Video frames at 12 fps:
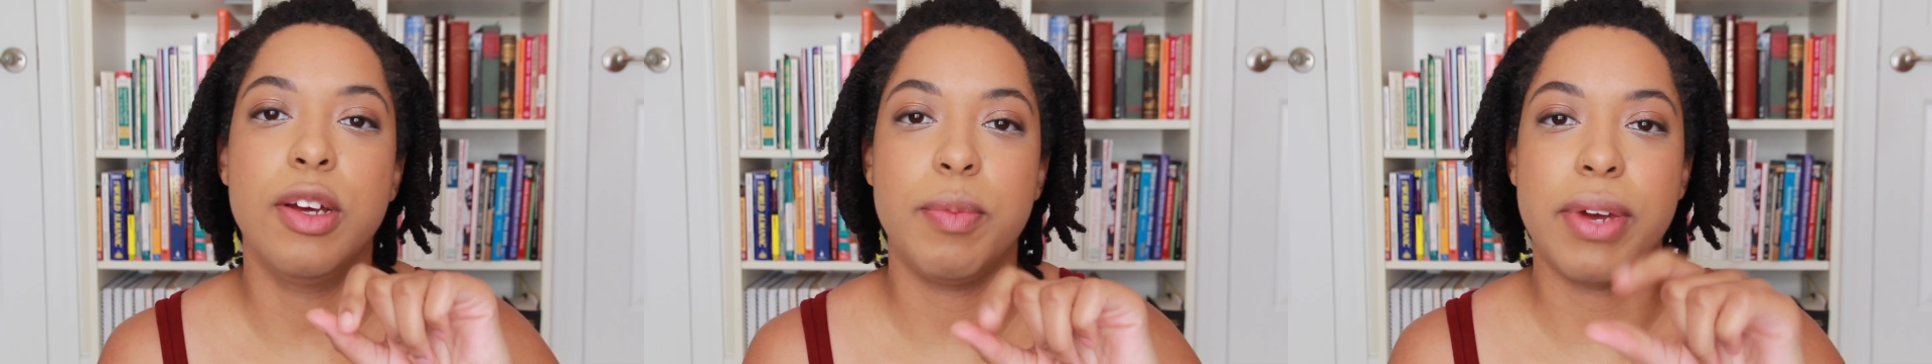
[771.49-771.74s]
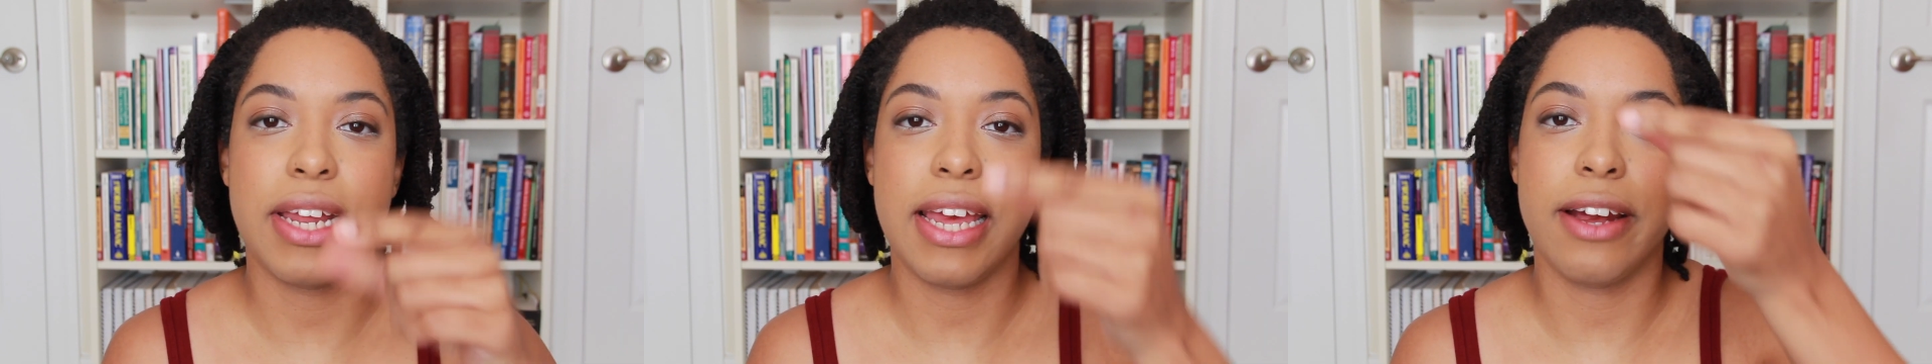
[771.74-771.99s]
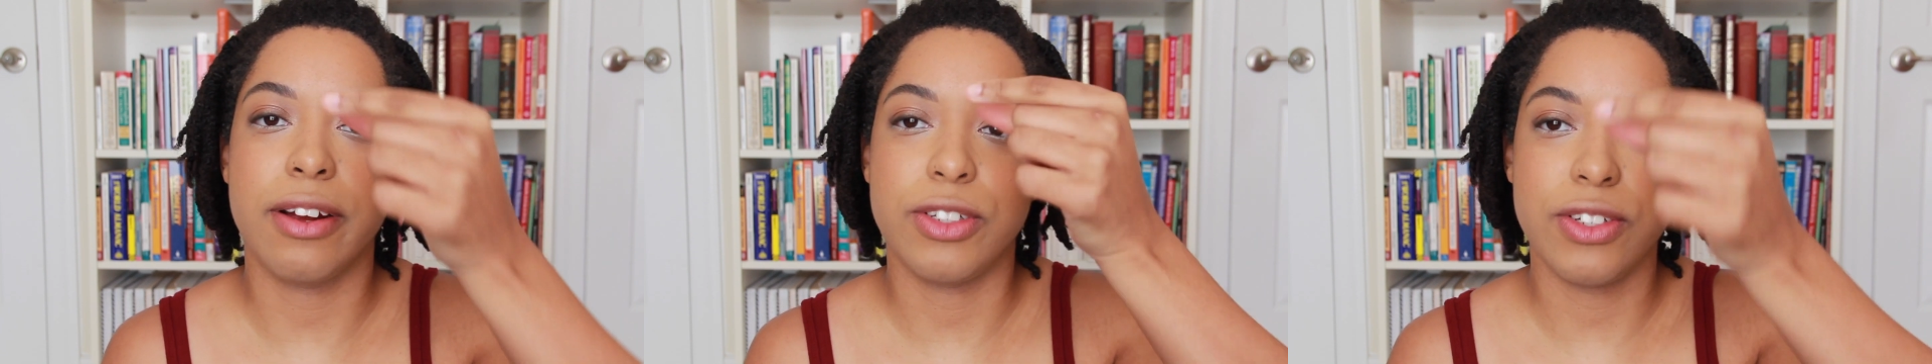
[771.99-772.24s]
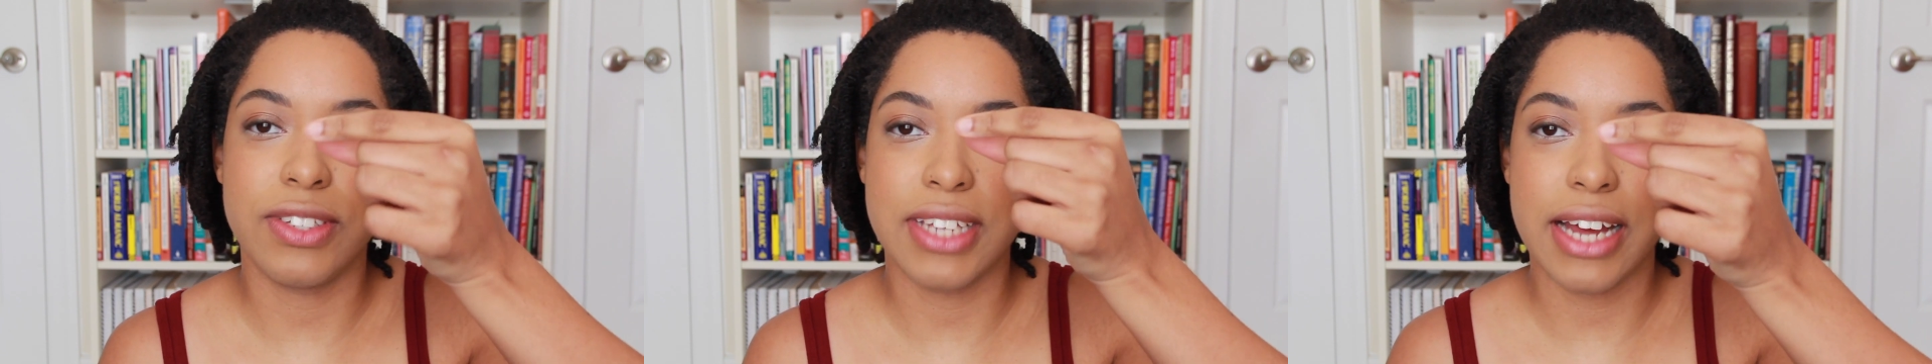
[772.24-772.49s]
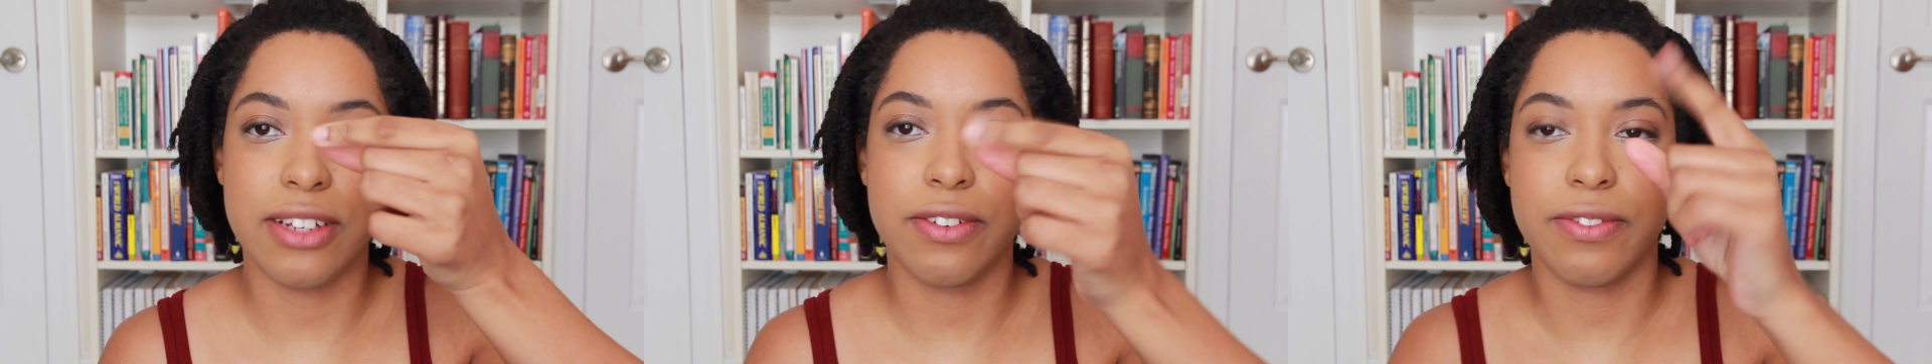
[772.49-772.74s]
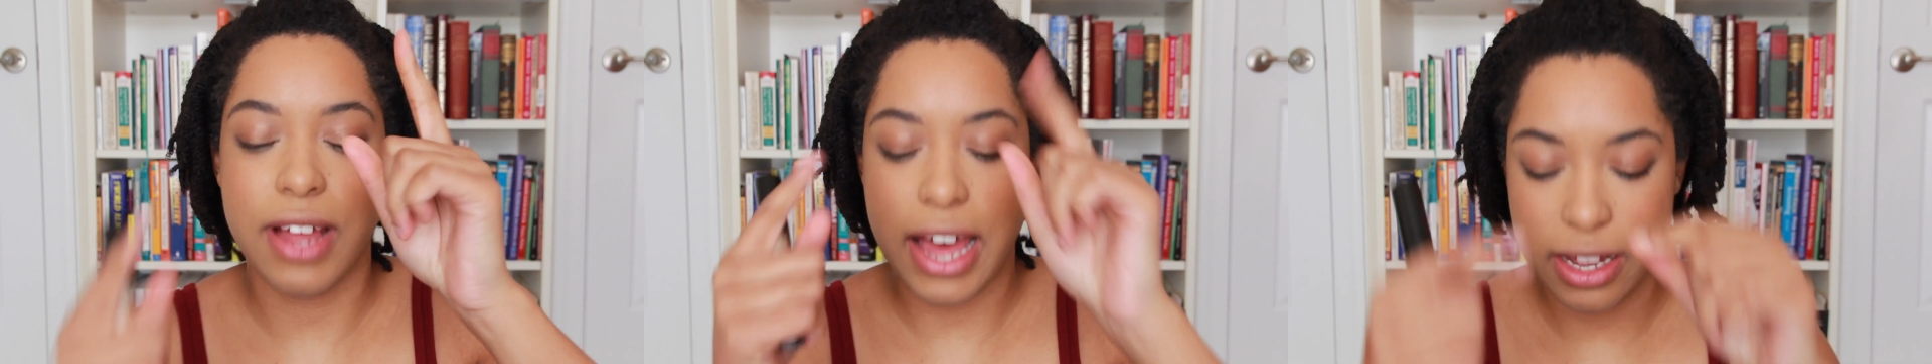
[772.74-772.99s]
But here two sides are
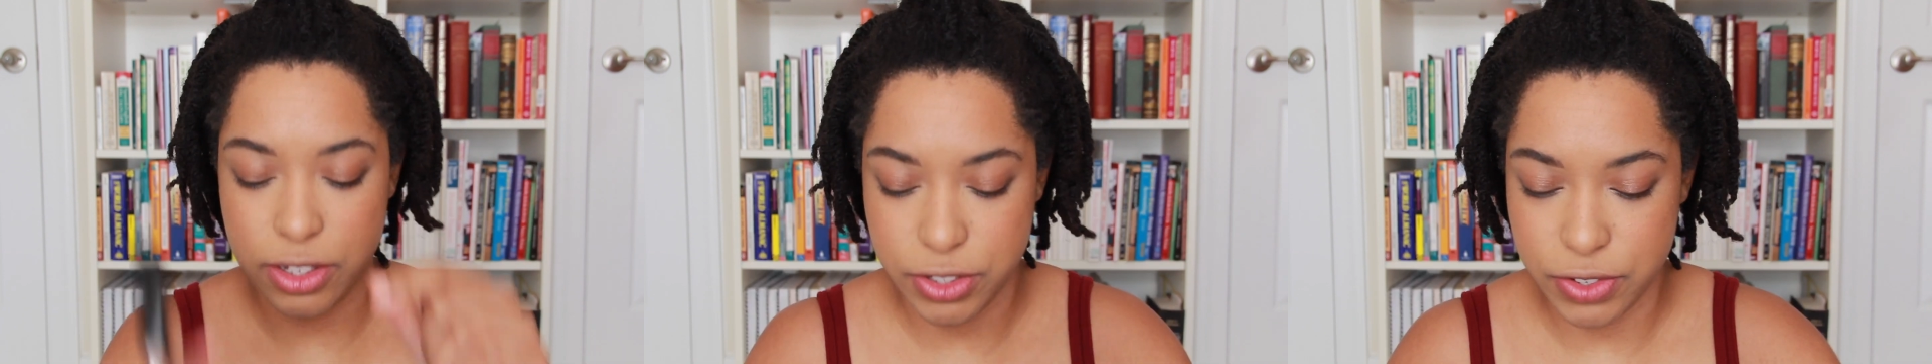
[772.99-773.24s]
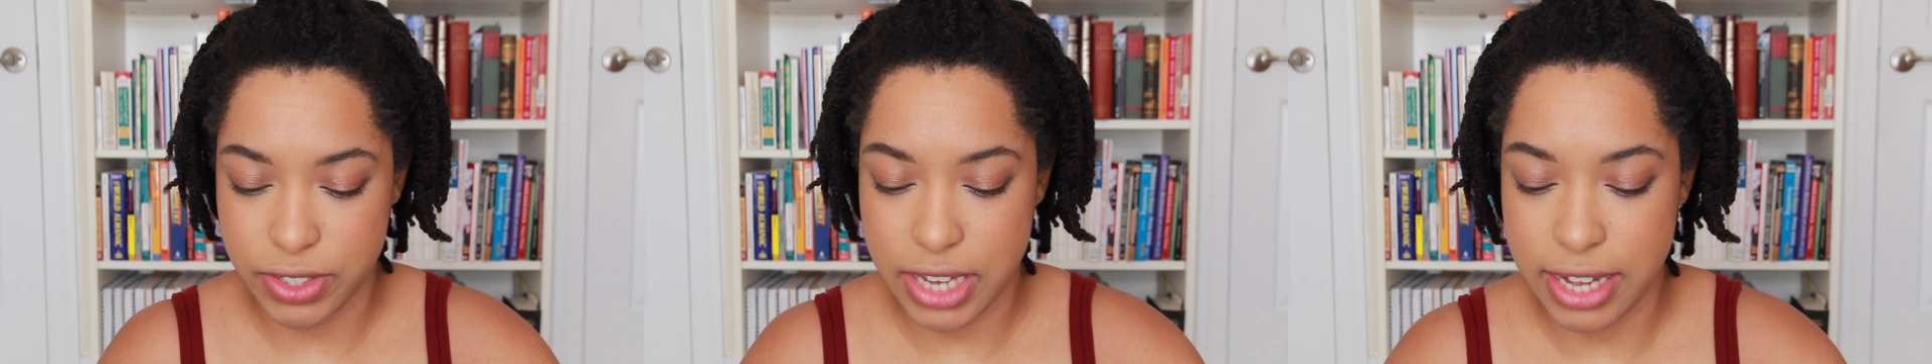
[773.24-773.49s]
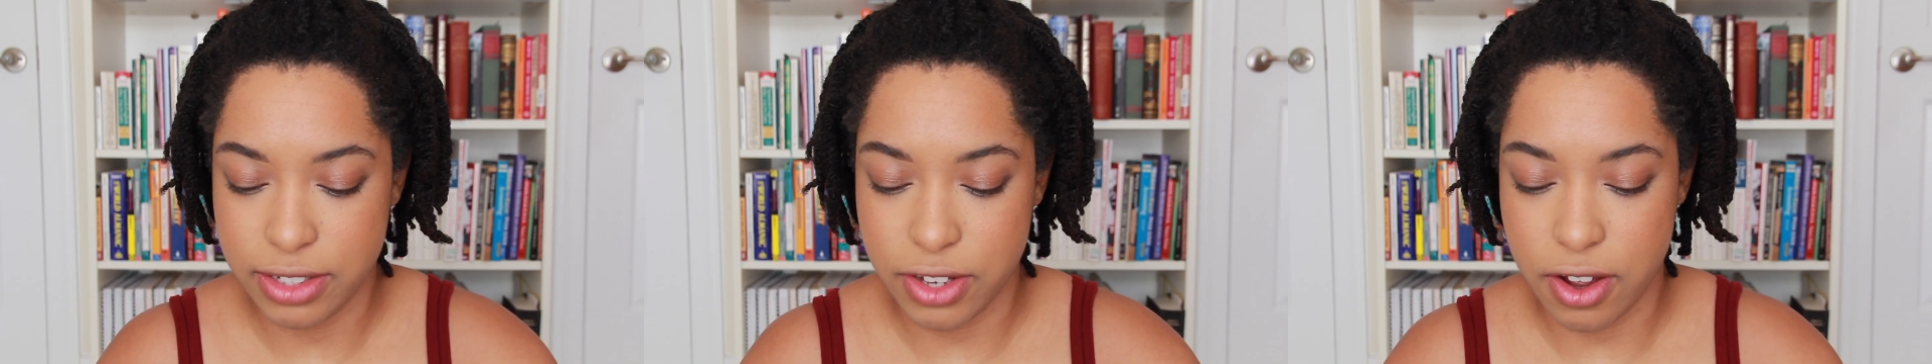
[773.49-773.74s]
flat and two sides